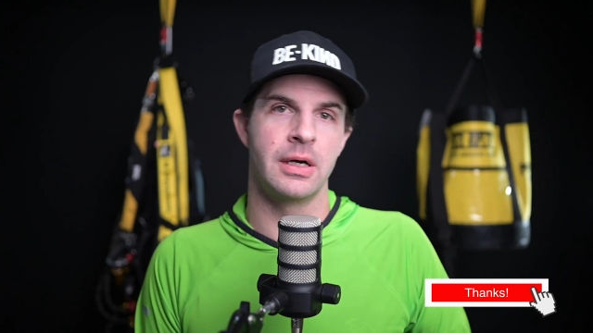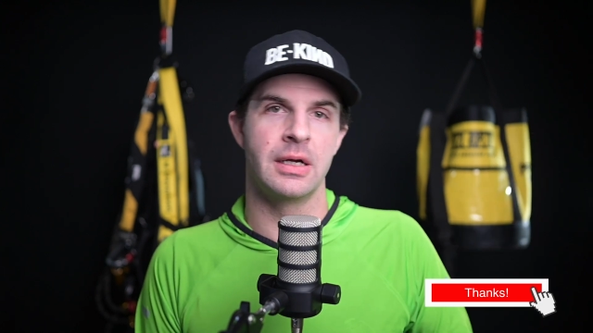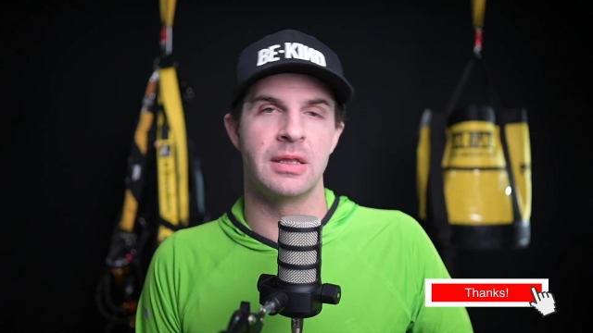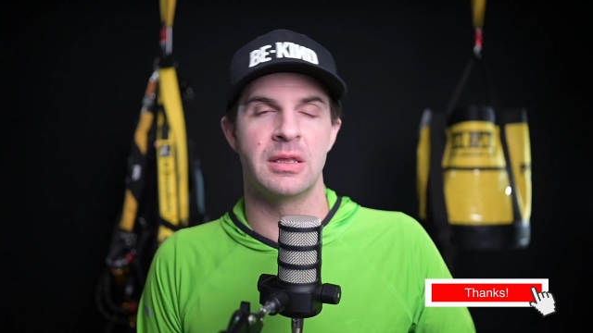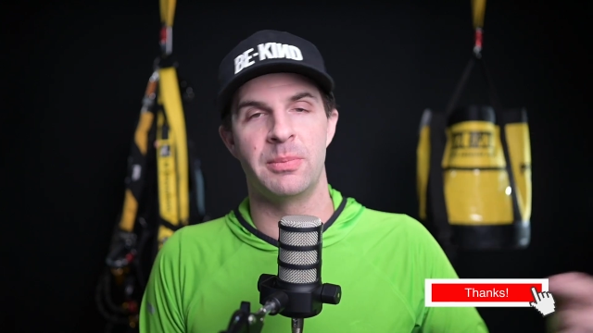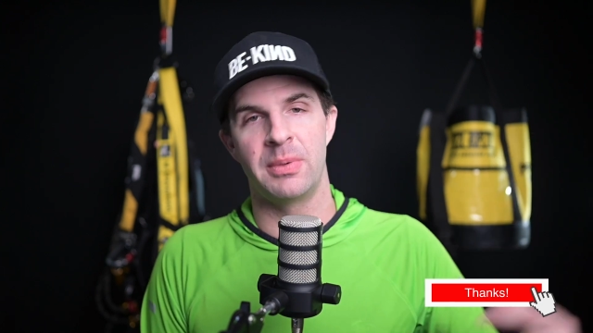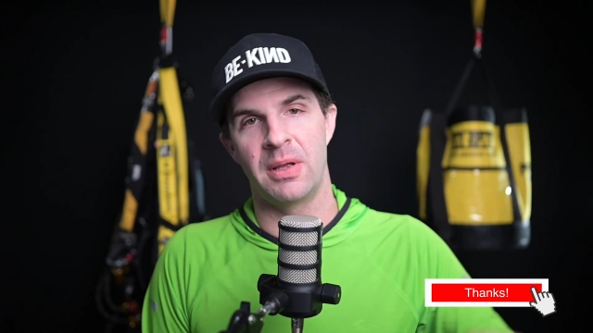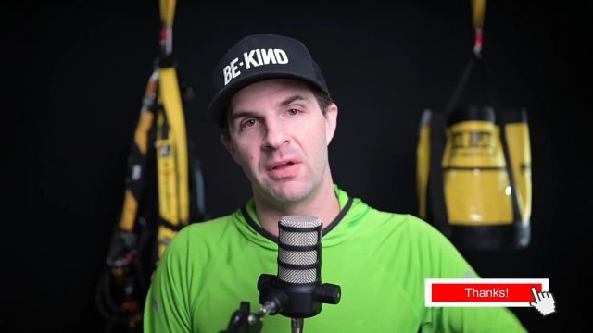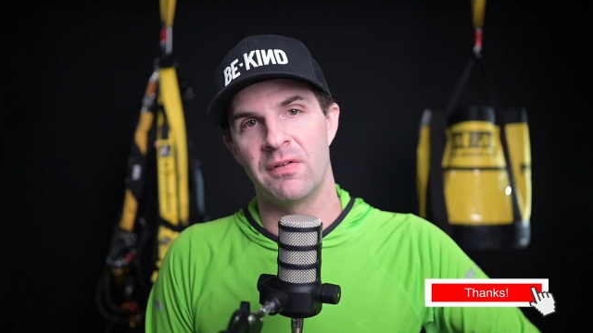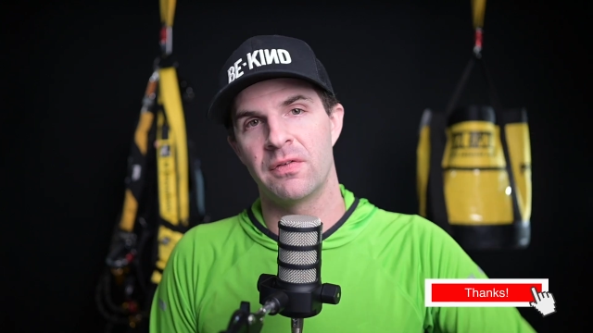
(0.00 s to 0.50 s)
Hit
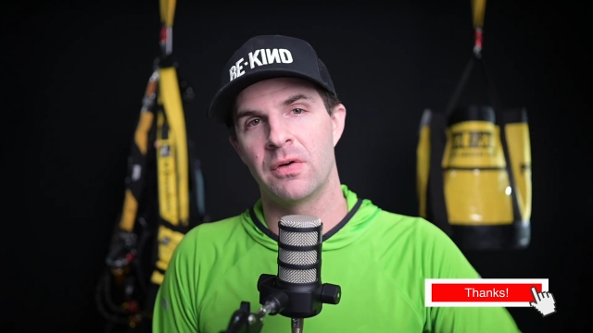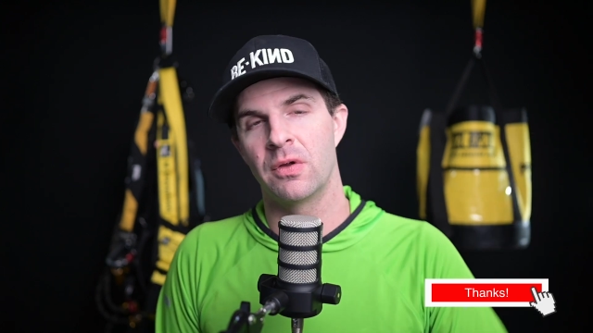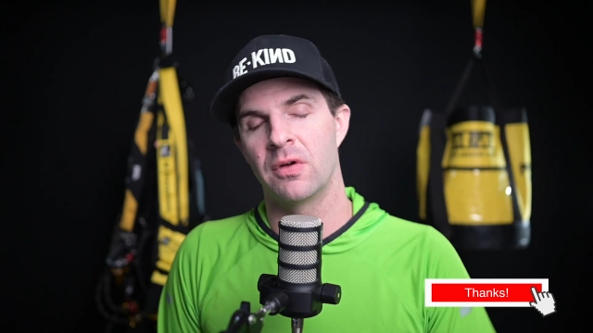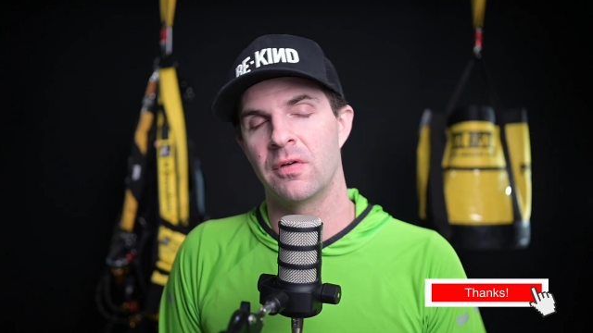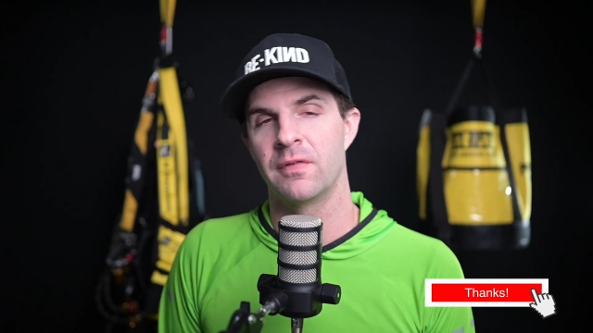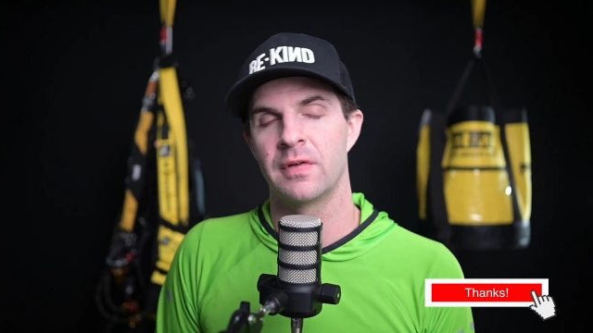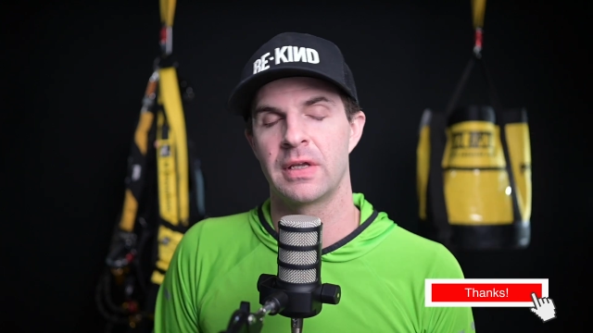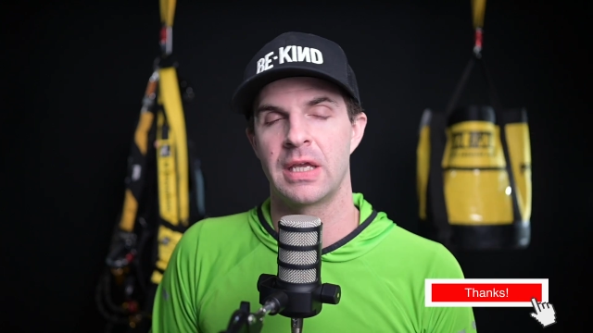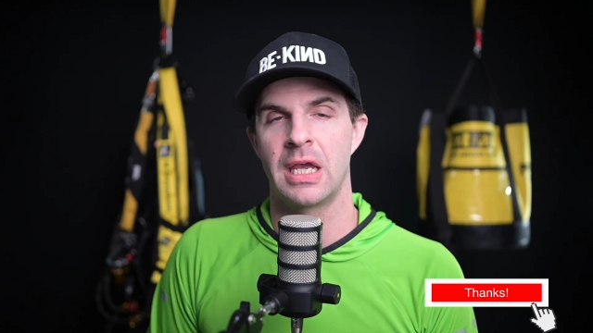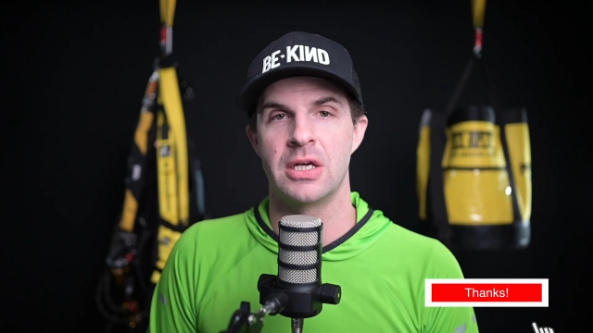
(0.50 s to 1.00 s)
the bell for
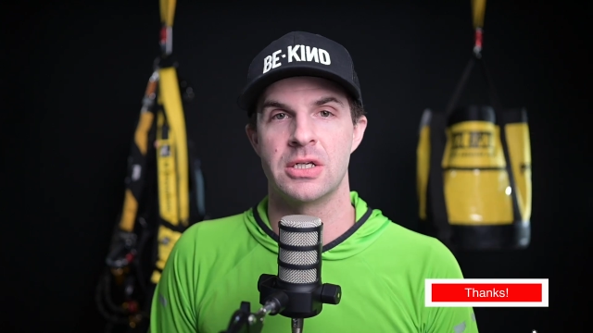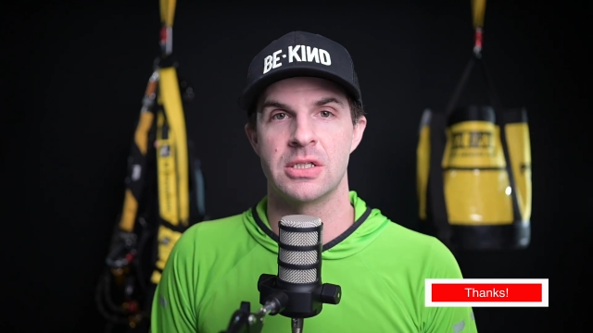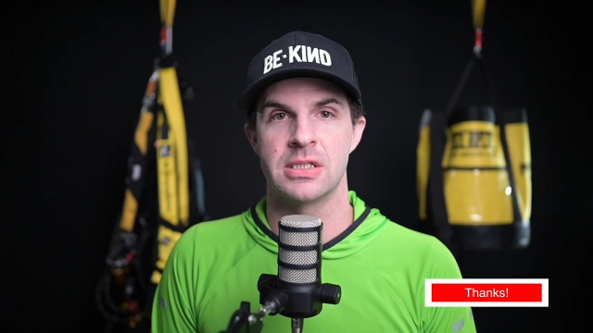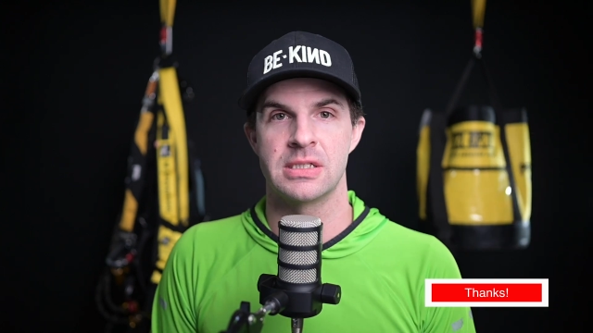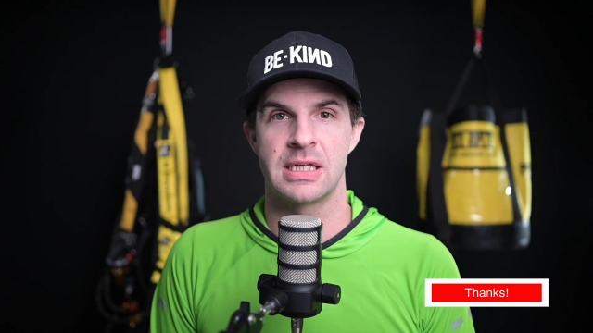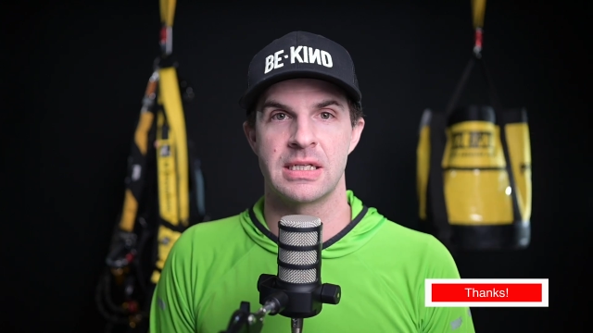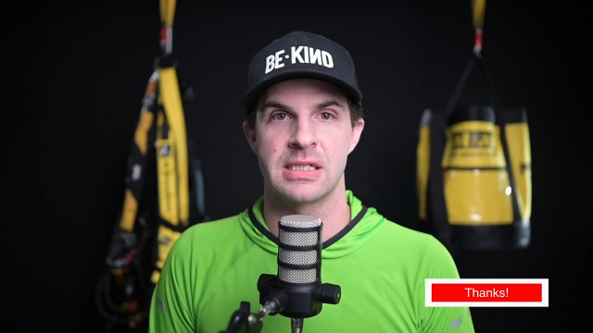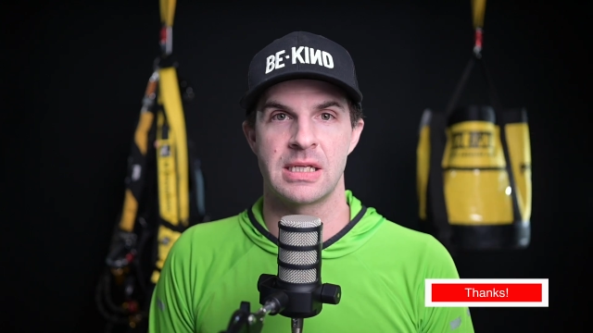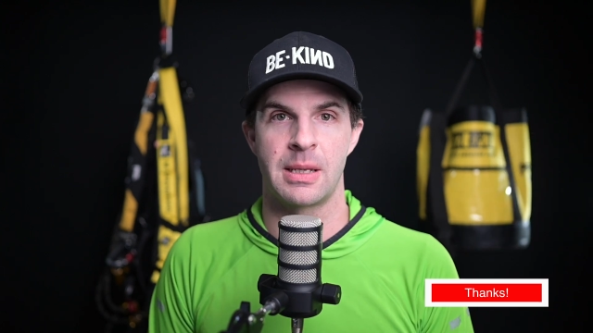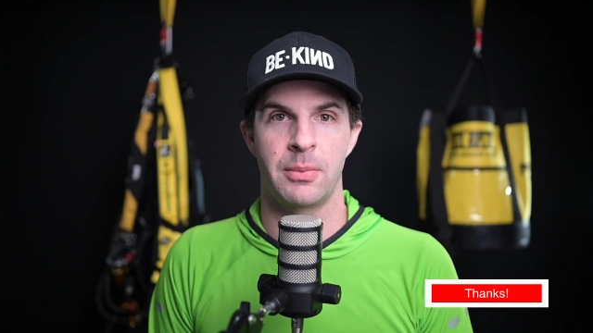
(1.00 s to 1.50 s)

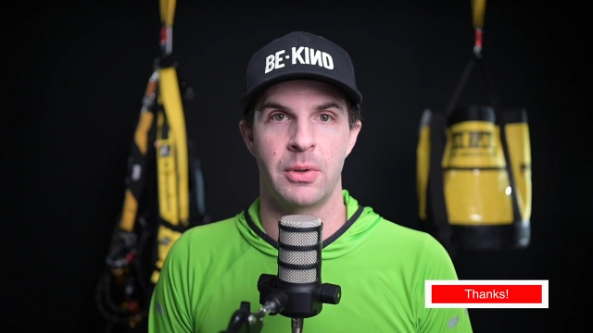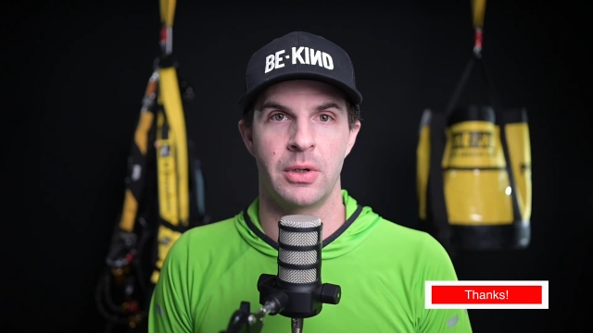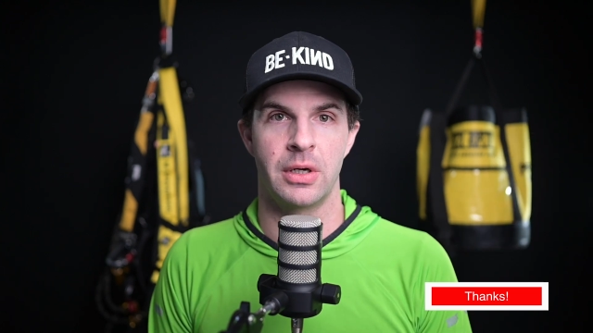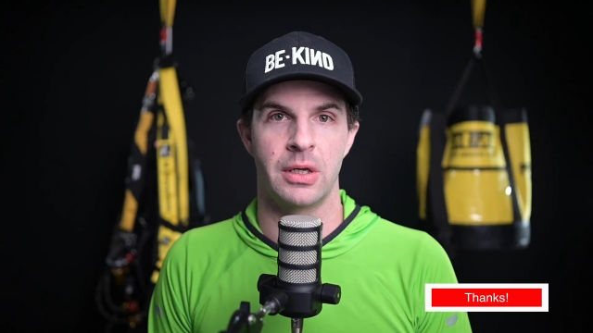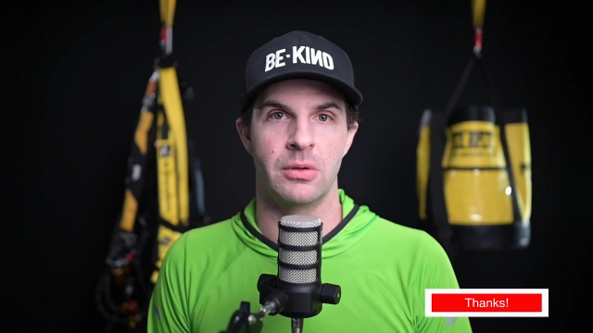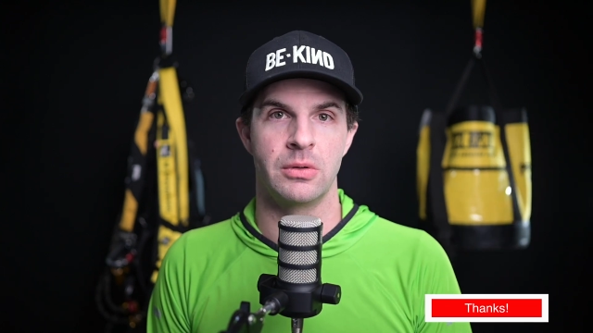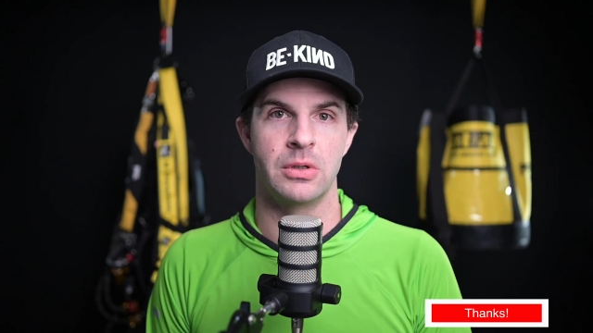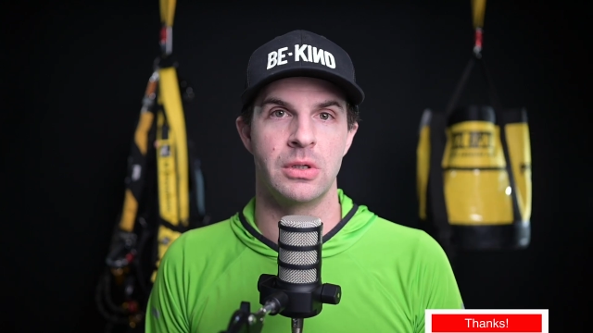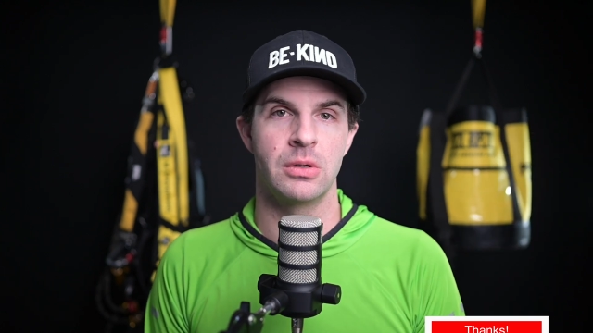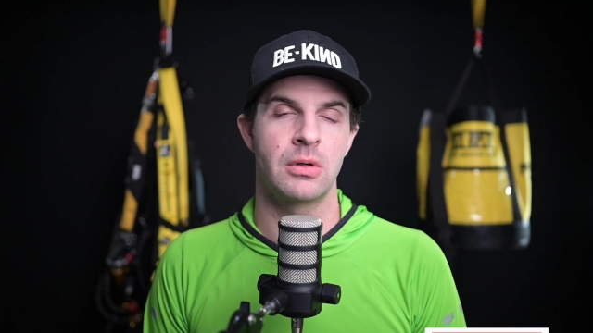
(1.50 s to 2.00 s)
notifications as I put
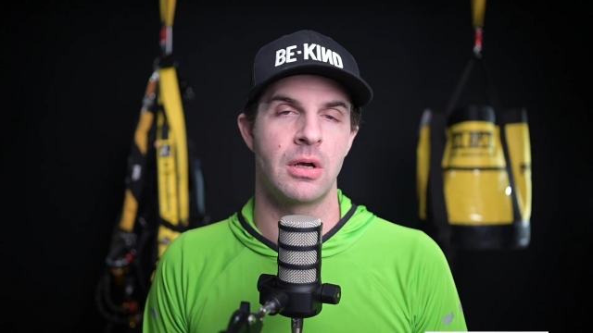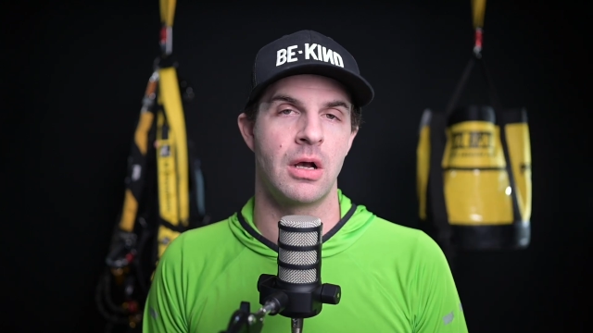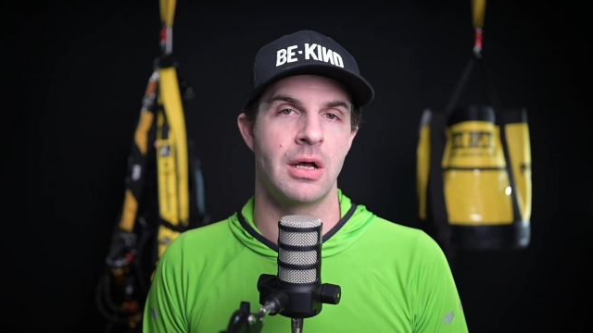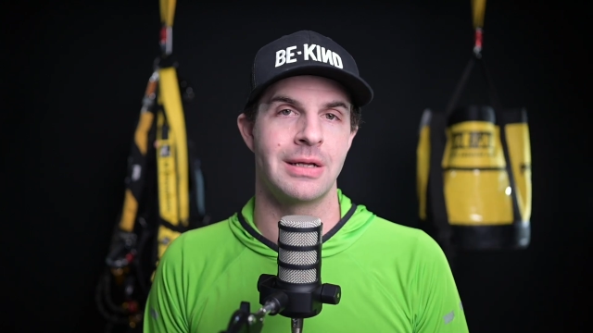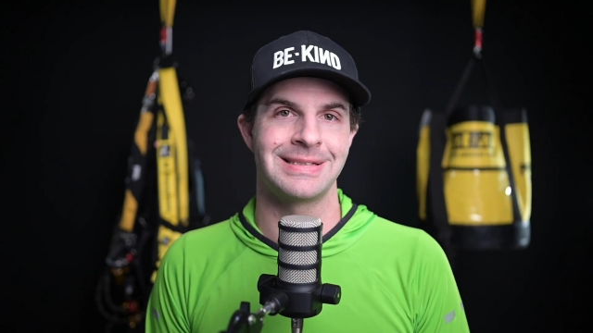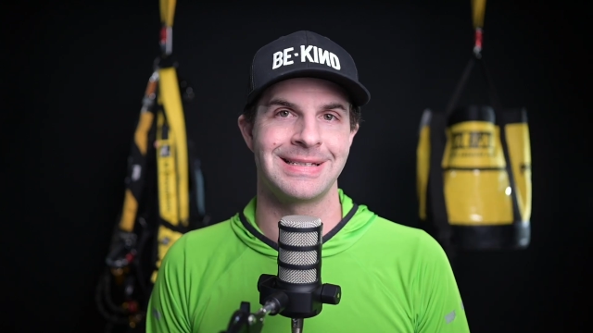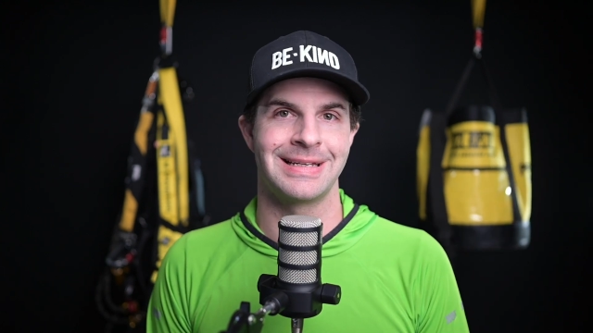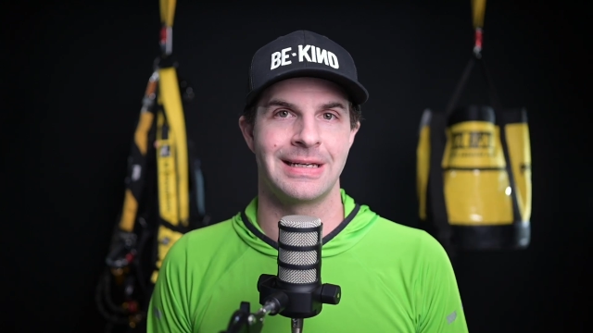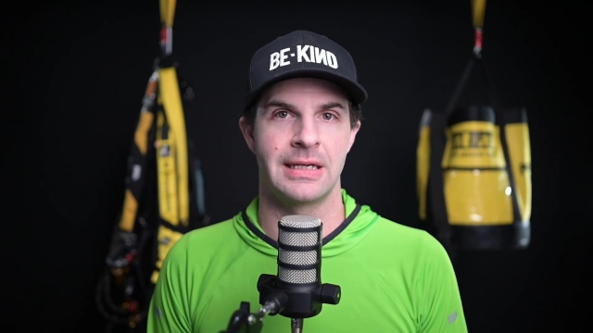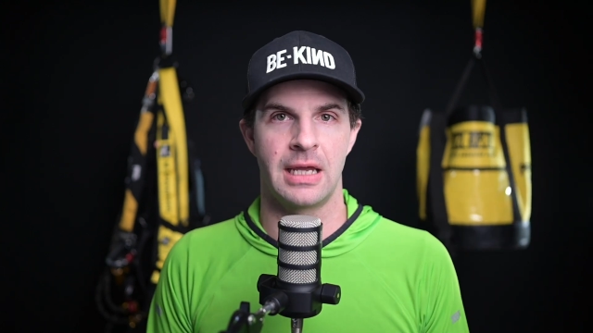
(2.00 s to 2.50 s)
out new
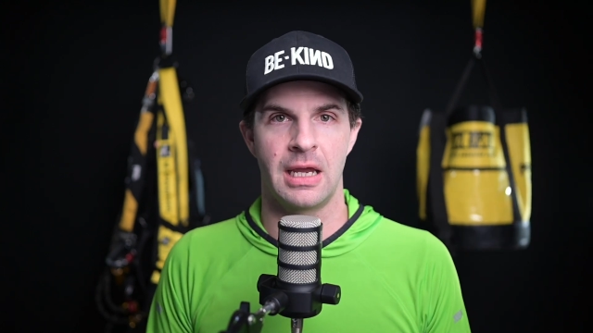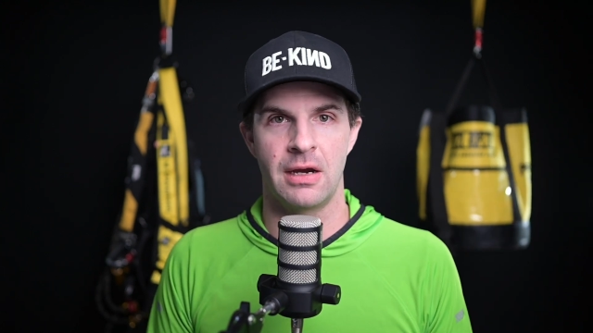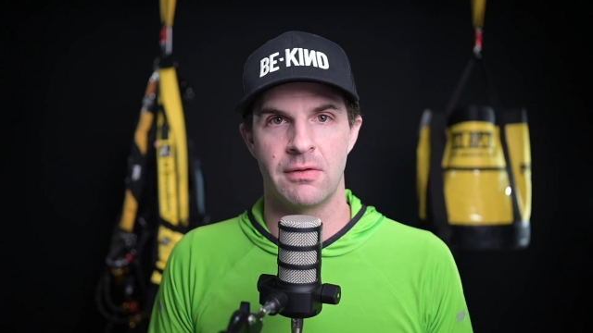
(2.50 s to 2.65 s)
content